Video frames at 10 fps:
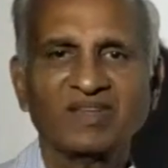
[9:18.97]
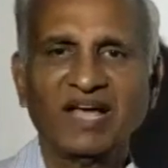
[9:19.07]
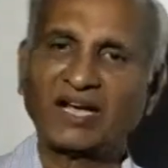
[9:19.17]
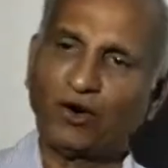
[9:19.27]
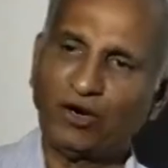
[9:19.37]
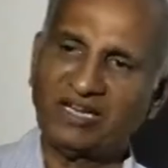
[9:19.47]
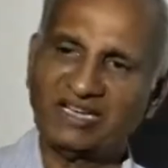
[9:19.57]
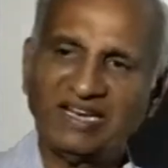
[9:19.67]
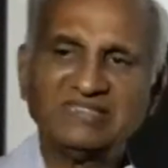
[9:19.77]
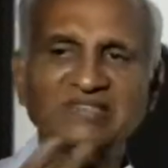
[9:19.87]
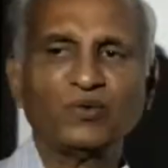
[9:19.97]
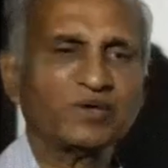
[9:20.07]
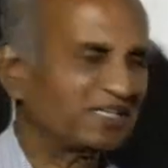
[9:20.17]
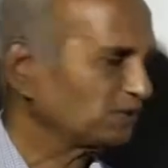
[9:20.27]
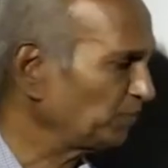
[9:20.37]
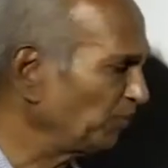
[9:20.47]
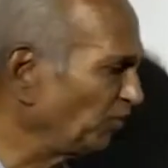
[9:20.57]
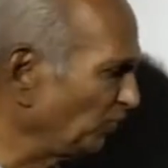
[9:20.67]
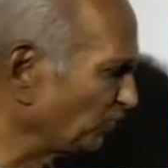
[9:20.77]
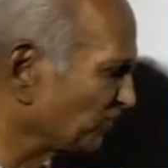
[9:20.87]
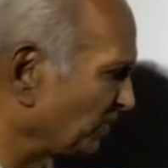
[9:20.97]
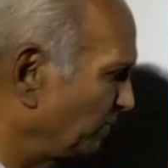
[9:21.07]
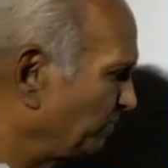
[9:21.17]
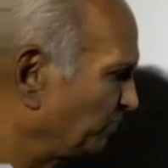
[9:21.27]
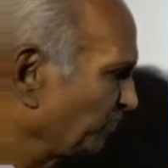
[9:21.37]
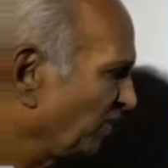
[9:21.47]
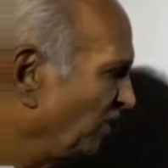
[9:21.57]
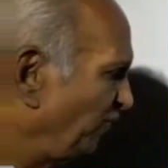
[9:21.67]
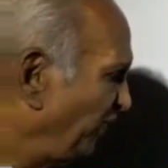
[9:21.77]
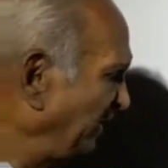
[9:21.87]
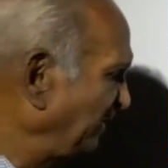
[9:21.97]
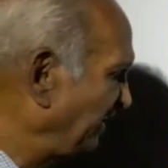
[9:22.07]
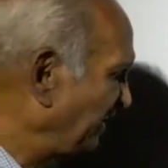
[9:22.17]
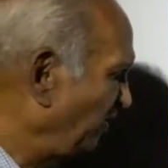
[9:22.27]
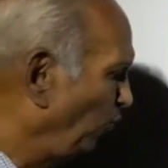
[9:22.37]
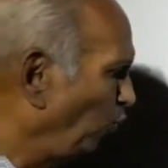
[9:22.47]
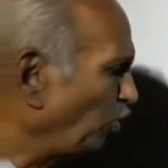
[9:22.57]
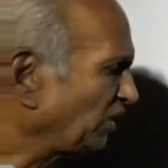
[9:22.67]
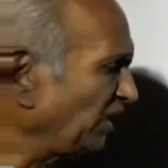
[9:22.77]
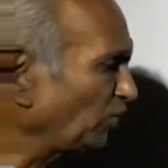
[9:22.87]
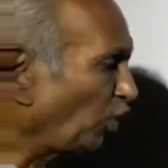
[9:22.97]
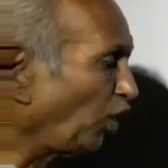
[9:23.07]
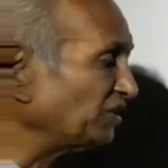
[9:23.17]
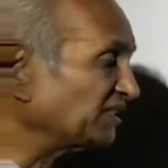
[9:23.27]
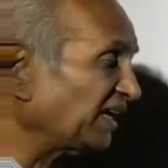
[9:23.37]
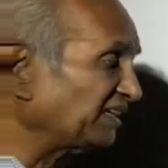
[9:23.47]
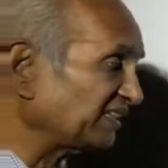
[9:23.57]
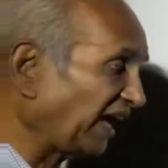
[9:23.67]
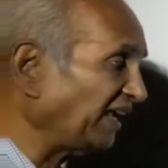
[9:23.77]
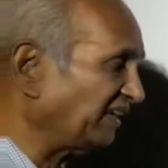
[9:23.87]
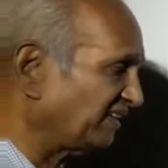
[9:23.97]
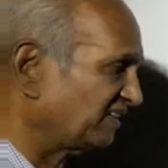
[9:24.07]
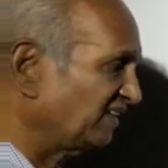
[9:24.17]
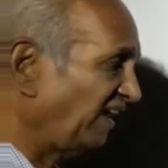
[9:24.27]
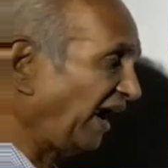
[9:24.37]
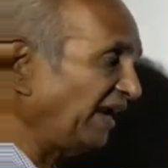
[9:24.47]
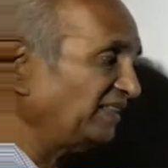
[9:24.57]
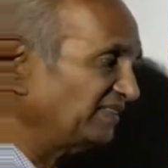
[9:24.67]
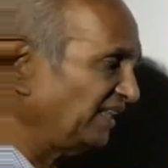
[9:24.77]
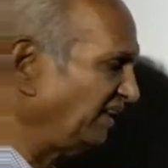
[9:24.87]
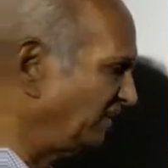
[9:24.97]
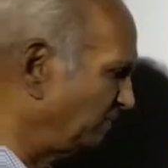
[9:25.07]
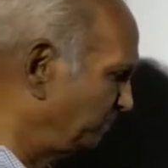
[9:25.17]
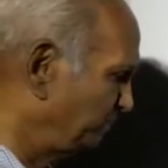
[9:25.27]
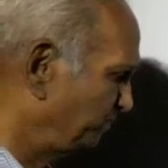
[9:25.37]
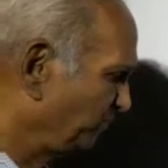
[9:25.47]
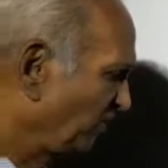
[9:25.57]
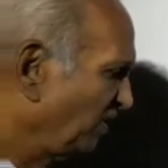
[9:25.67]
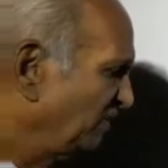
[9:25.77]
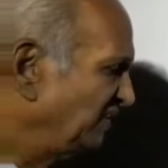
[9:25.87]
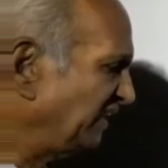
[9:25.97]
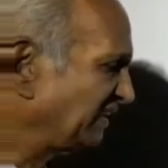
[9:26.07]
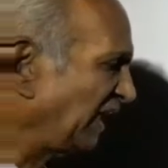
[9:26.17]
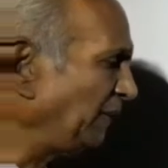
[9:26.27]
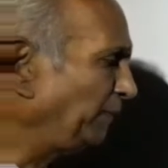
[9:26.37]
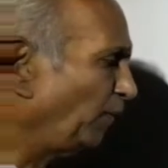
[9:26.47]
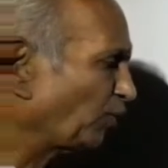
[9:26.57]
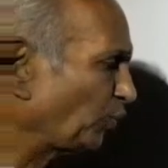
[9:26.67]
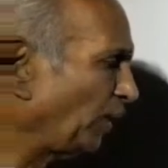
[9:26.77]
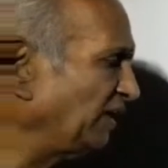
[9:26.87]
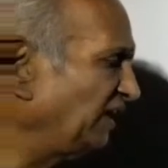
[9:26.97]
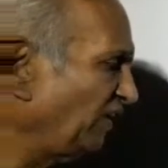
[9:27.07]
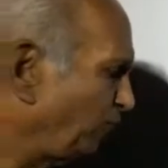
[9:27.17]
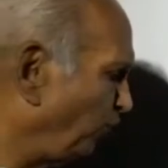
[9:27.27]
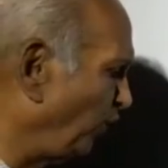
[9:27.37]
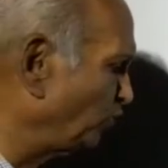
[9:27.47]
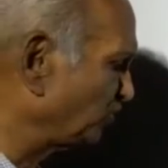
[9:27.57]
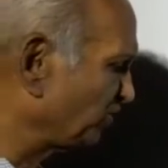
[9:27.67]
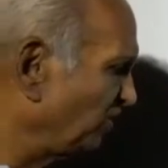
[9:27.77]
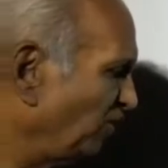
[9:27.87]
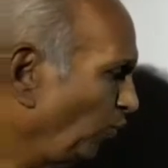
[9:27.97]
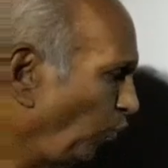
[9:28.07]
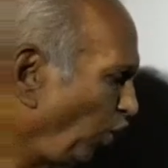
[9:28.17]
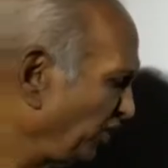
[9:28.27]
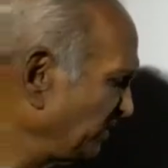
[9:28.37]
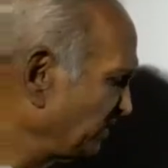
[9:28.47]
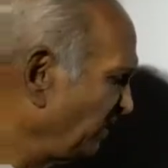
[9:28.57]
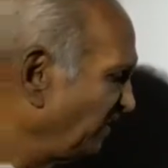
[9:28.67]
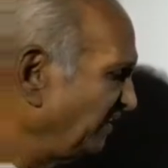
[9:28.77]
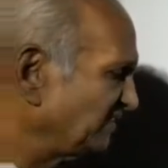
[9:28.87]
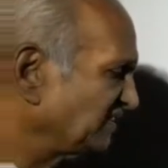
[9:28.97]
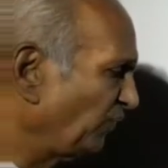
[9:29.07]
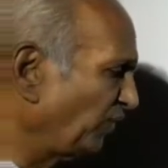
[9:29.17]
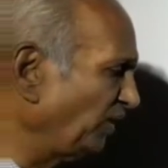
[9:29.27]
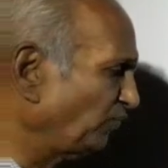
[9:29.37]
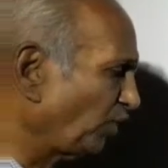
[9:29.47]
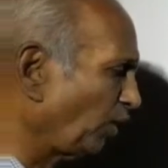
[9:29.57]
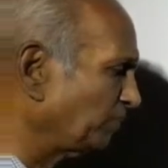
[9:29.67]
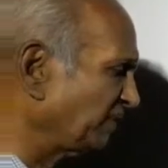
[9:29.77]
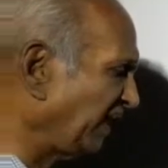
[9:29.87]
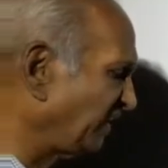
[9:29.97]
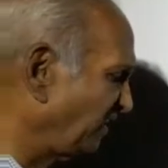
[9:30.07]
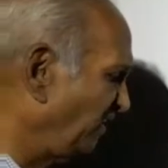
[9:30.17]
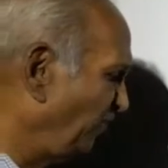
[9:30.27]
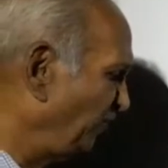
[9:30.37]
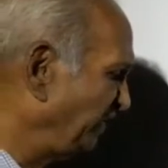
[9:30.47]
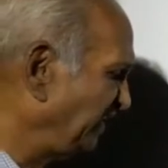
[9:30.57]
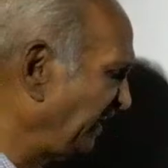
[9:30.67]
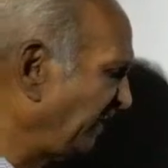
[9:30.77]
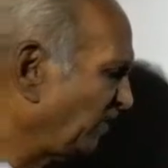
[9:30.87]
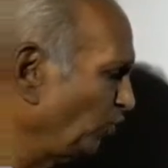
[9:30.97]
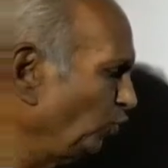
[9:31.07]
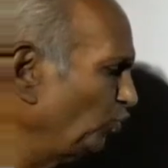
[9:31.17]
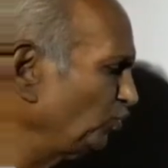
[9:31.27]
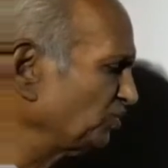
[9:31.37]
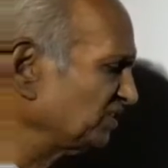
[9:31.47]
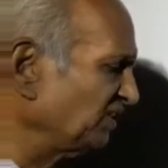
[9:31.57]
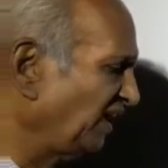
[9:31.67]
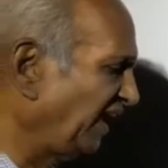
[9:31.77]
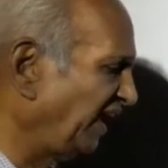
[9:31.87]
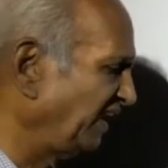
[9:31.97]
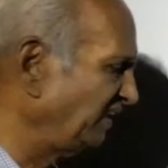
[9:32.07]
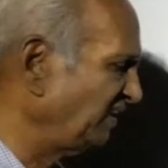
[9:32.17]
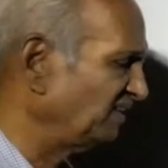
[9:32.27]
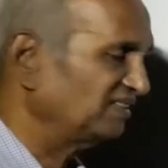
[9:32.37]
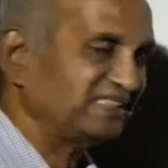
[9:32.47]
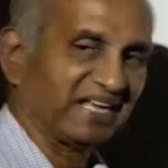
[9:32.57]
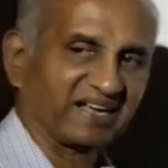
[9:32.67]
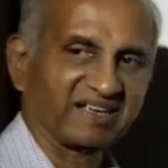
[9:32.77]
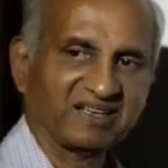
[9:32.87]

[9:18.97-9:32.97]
Accordingly, sound gets produced. When the vocal cords are tight and thin, the type or quality of voice is different from that when they are loose and thick.